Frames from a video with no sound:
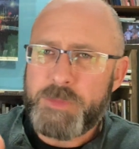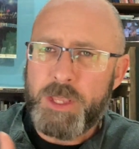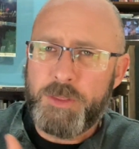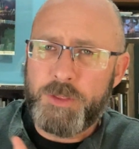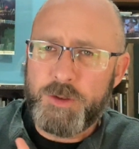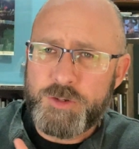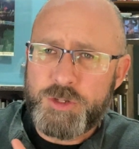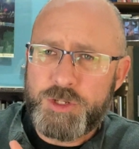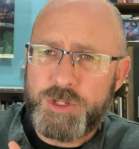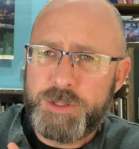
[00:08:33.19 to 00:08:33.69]

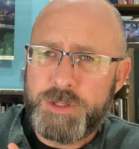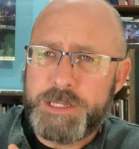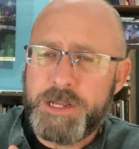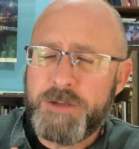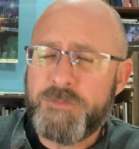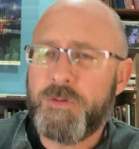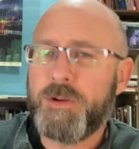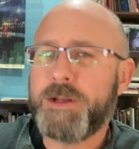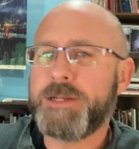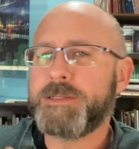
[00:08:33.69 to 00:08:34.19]
there's
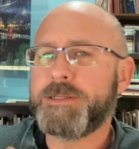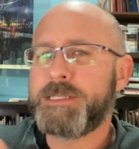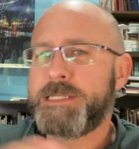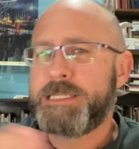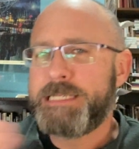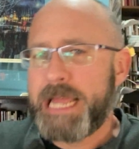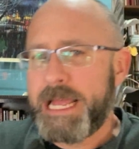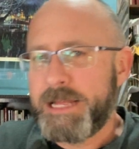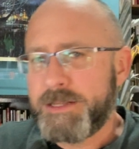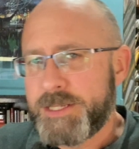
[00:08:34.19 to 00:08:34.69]
different
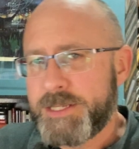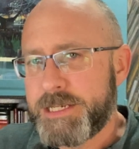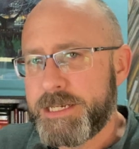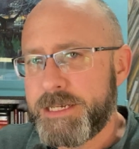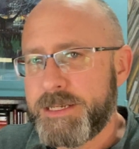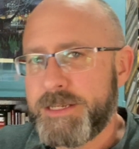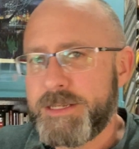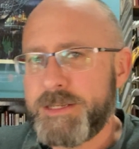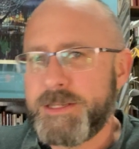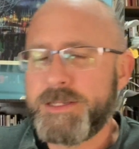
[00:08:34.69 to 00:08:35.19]

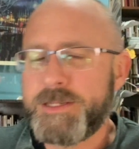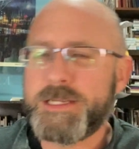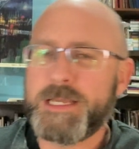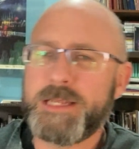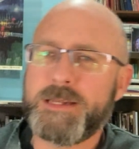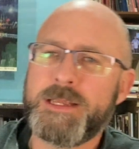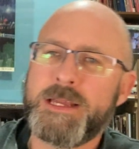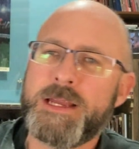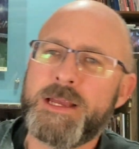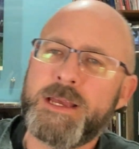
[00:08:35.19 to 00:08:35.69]
tenses
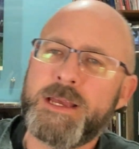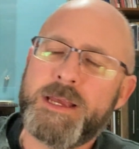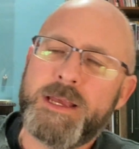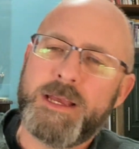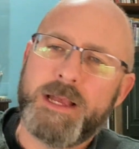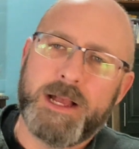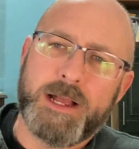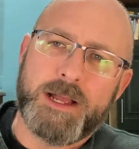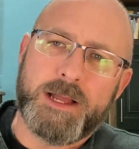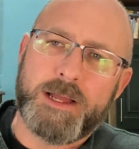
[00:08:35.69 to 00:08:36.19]
and
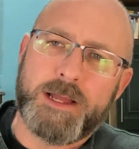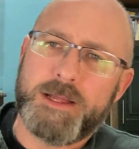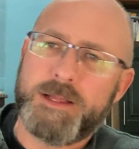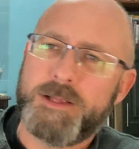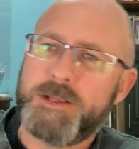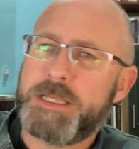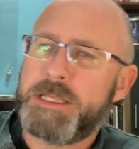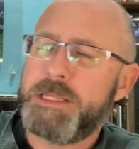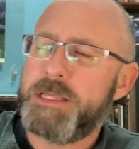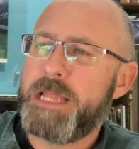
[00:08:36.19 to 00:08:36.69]
uh,